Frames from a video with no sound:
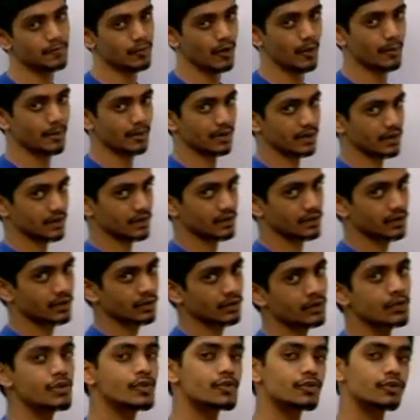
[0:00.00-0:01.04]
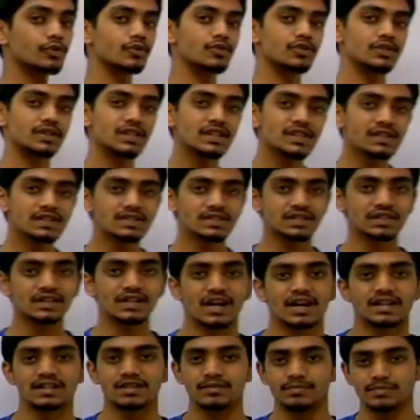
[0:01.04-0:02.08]
properties. So these three
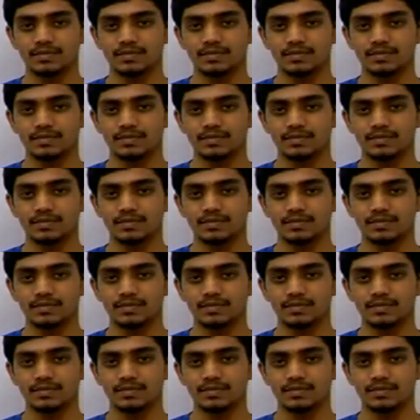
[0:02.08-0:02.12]
are the